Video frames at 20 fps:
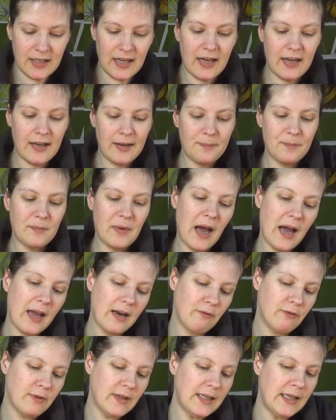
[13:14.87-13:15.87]

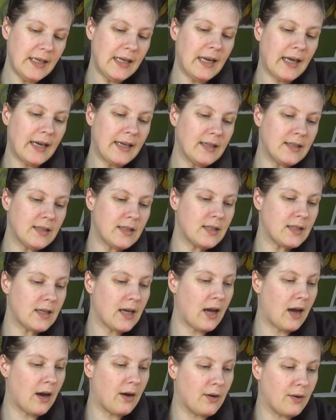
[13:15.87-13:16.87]
I really liked
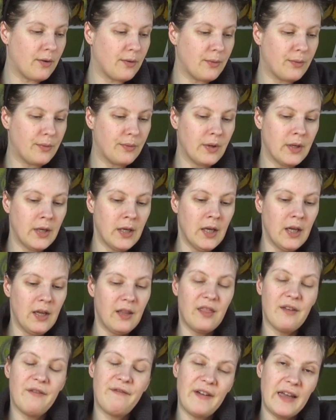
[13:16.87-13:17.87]
how
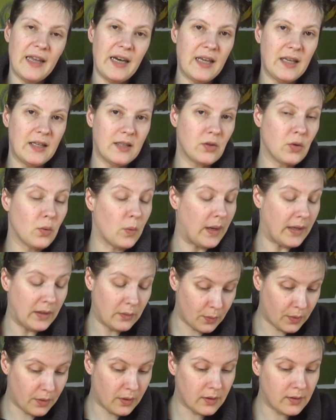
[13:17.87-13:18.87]
the fading into
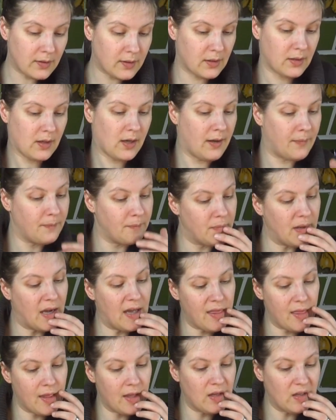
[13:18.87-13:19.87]
white worked. I
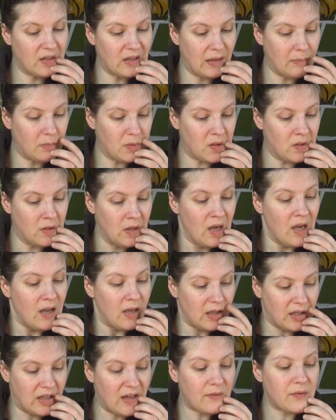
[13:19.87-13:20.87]
think it
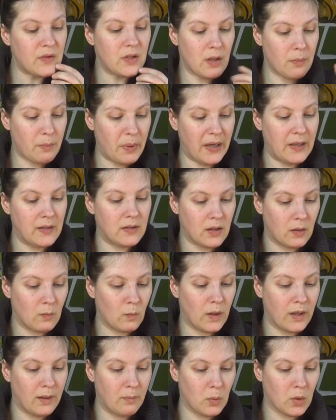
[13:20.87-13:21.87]
gives the painting
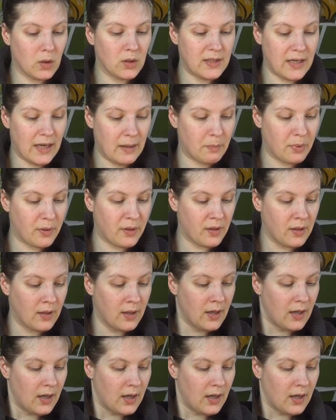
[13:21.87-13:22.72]
way more depth.